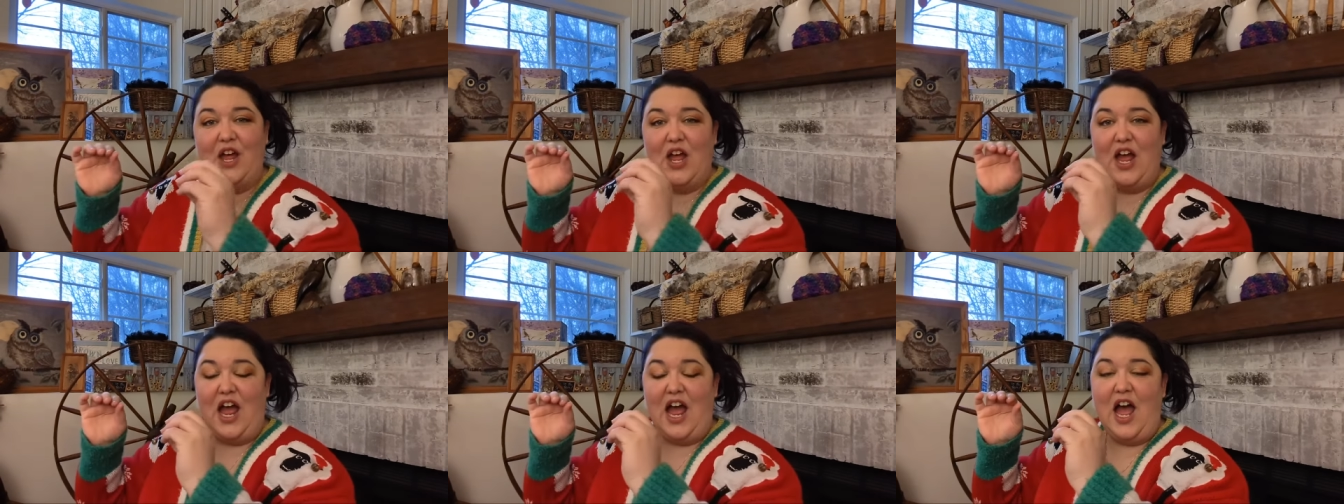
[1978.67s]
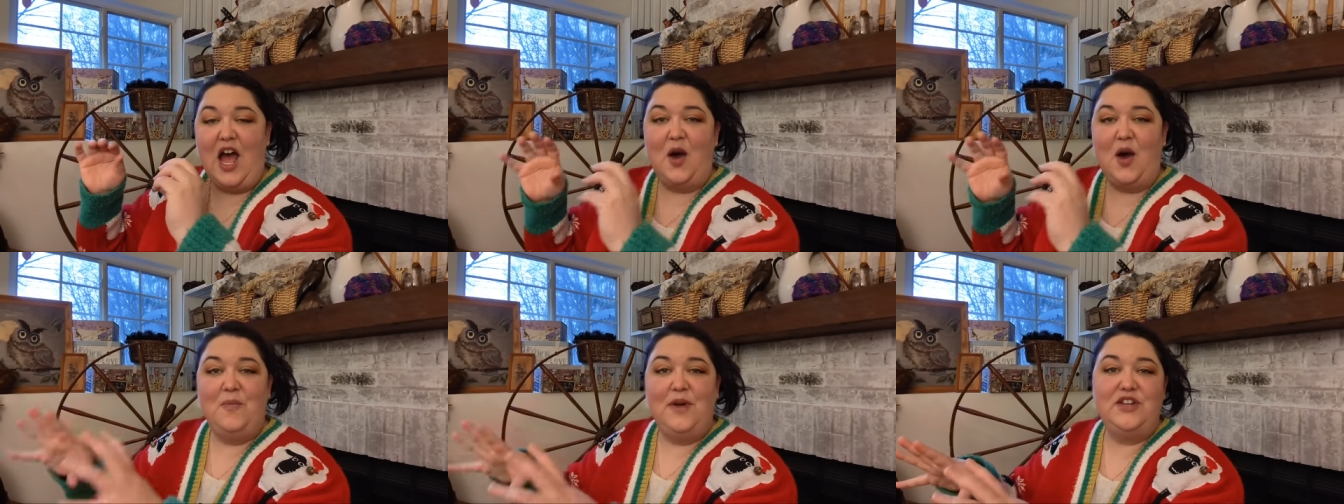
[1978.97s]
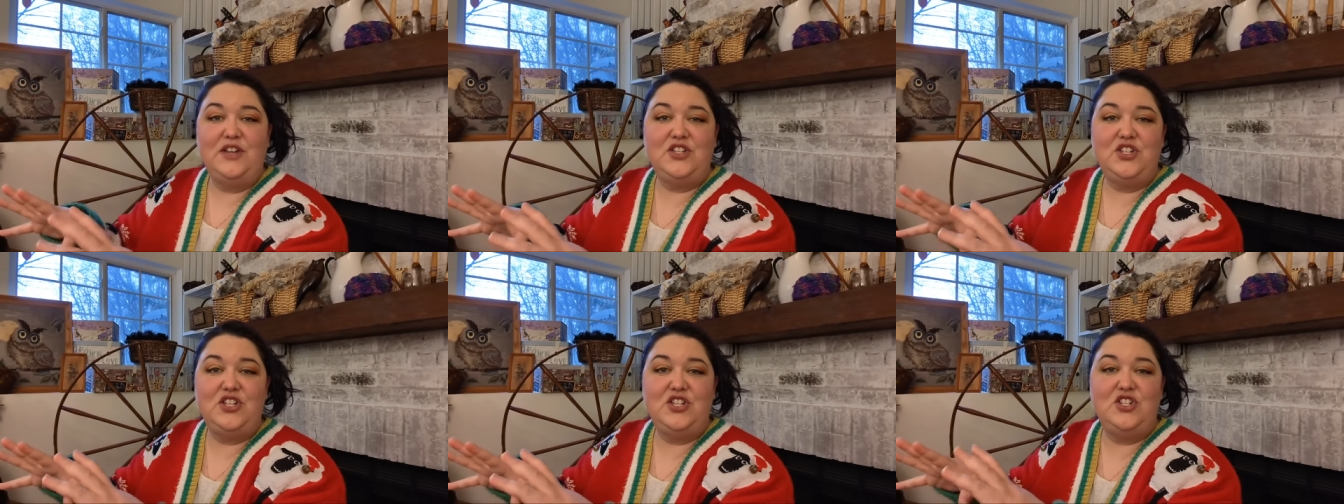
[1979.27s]
how
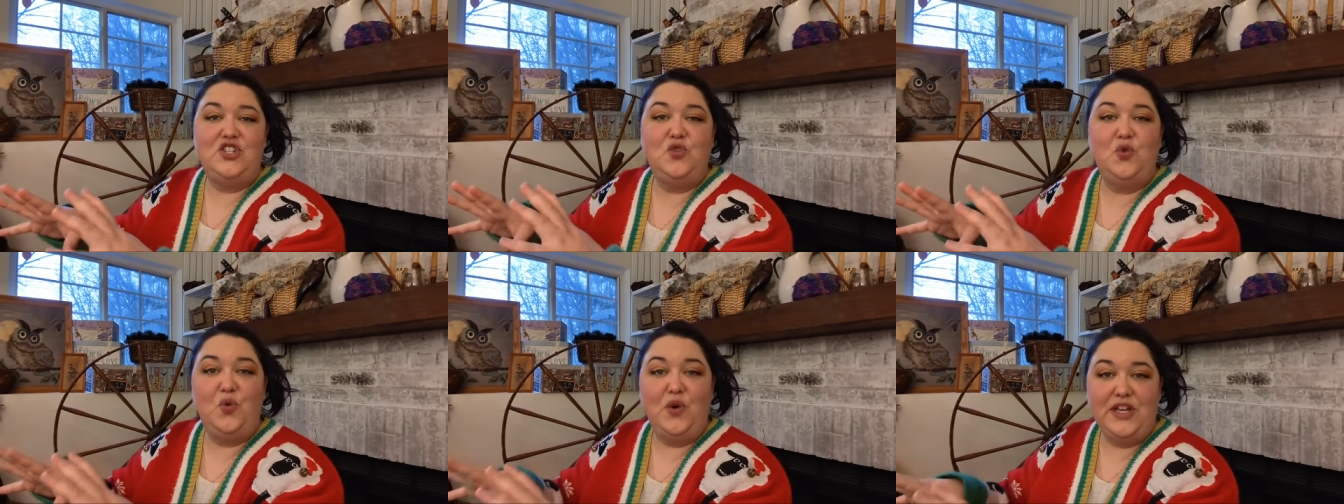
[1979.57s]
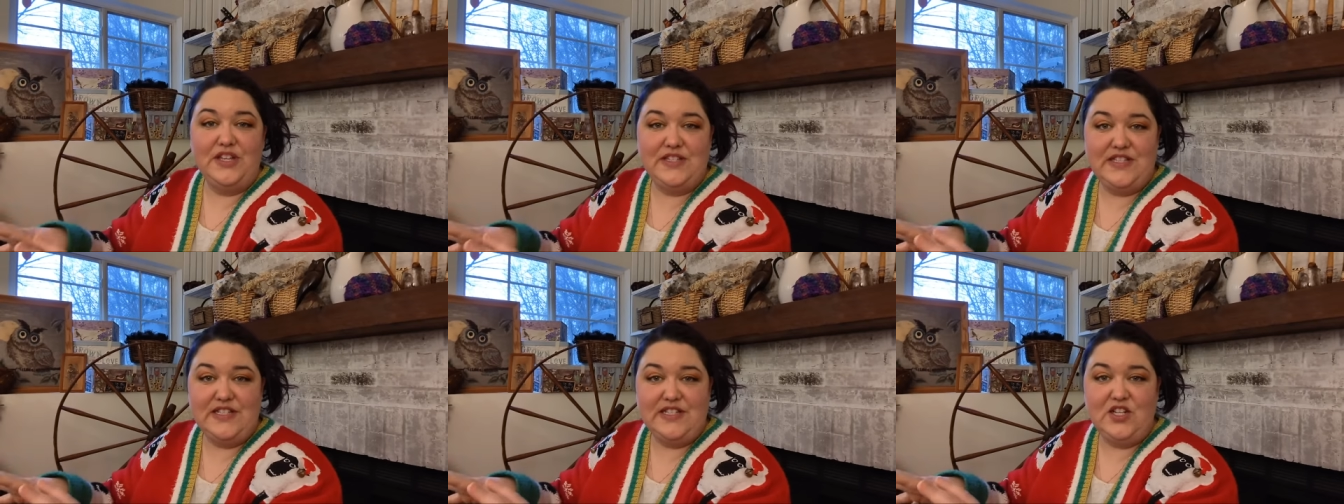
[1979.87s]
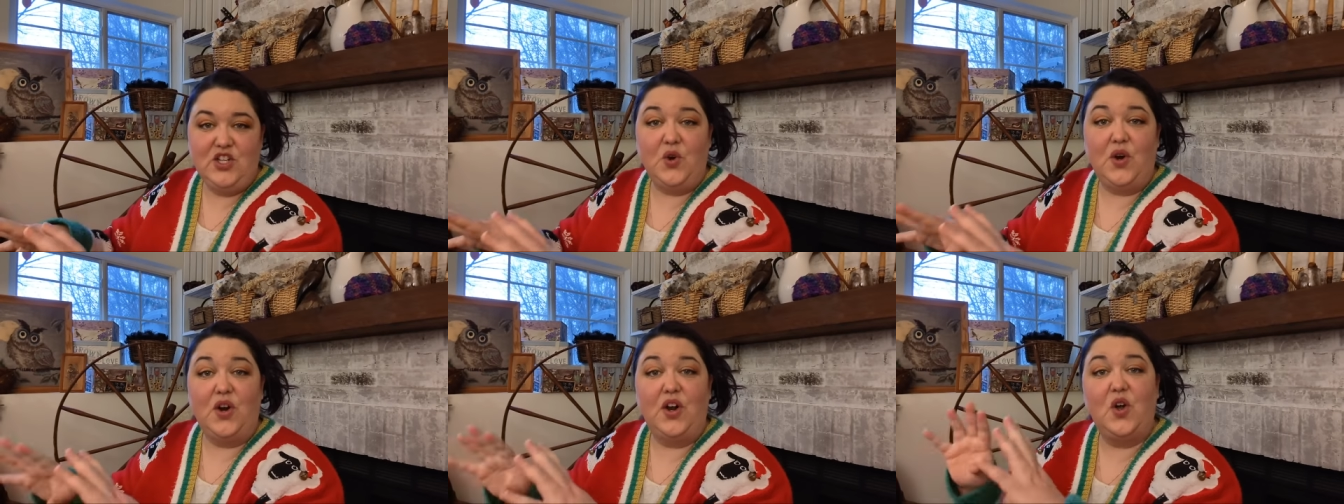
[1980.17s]
much twist
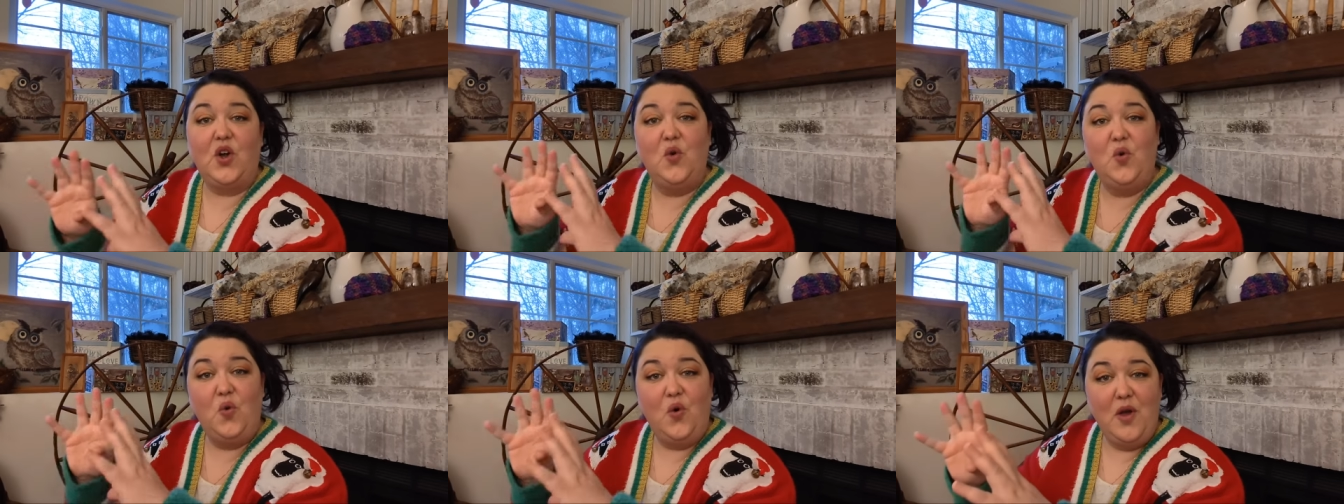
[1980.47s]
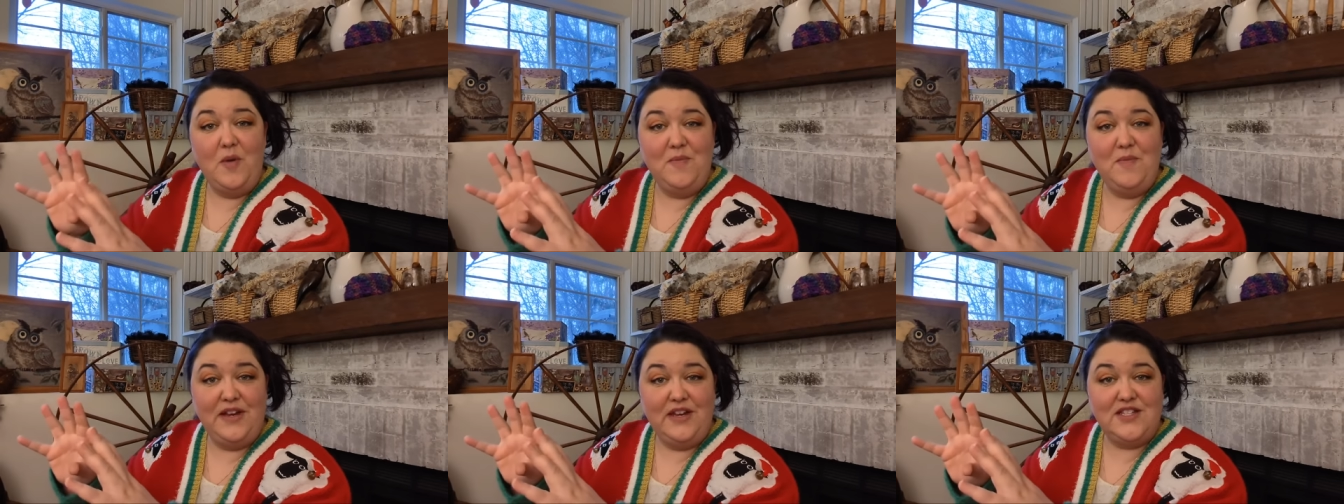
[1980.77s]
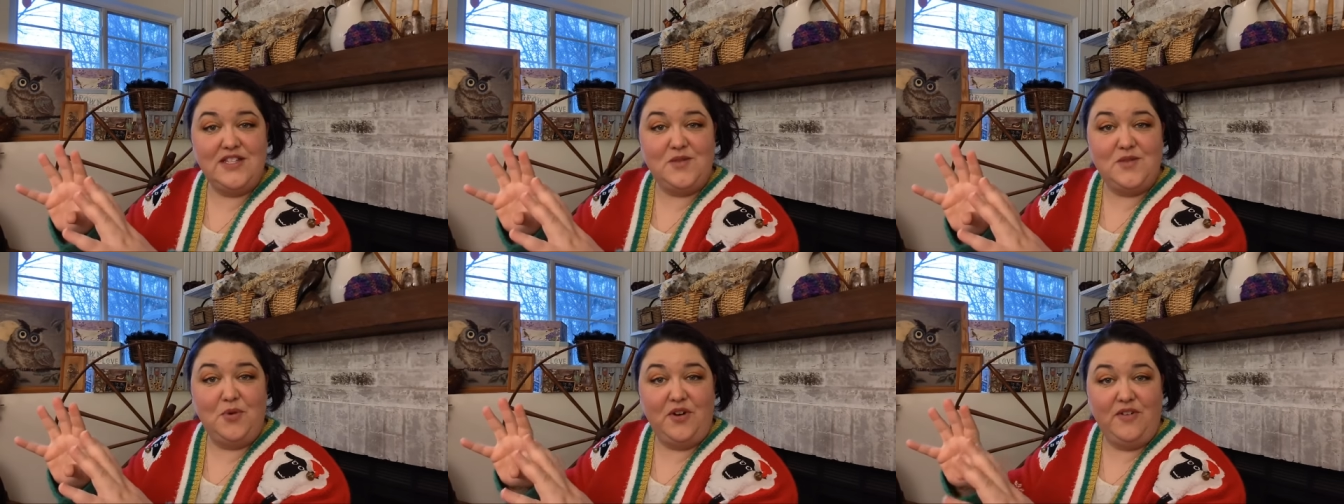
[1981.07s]
your equipment
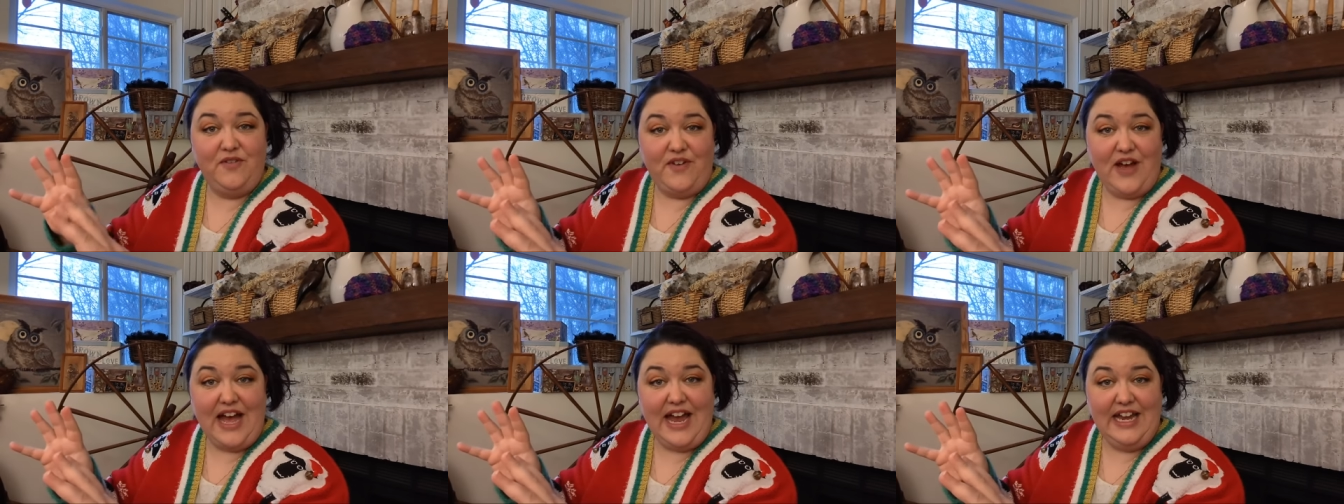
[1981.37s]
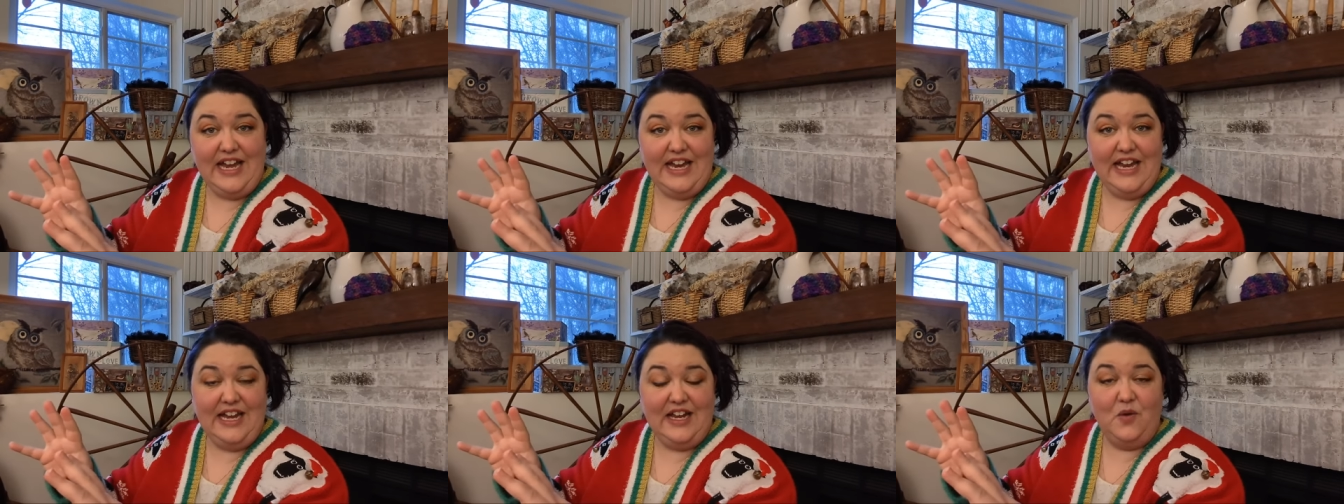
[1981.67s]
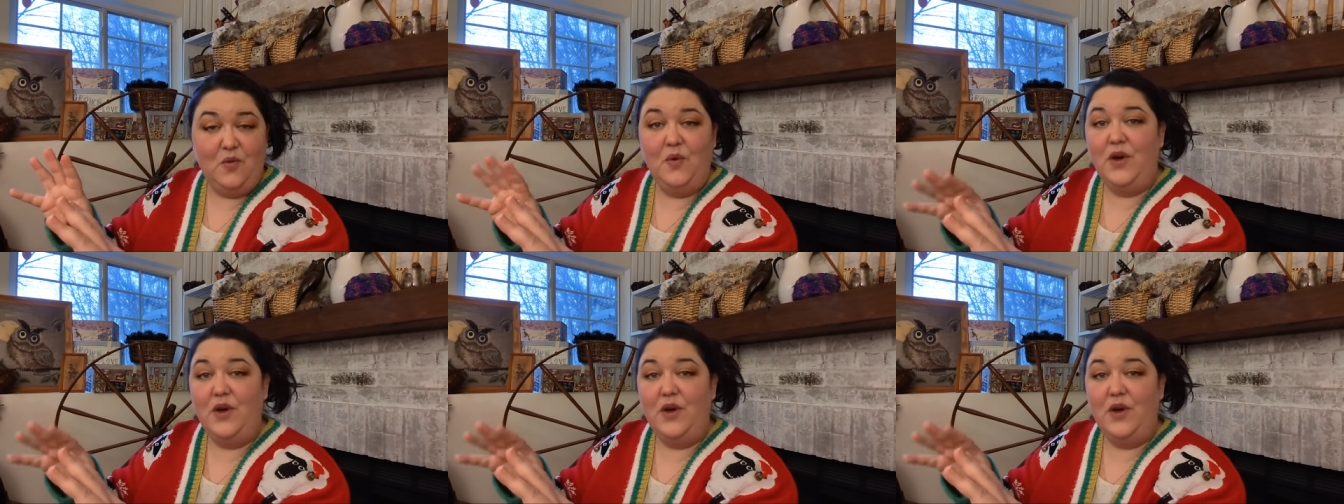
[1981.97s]
is providing,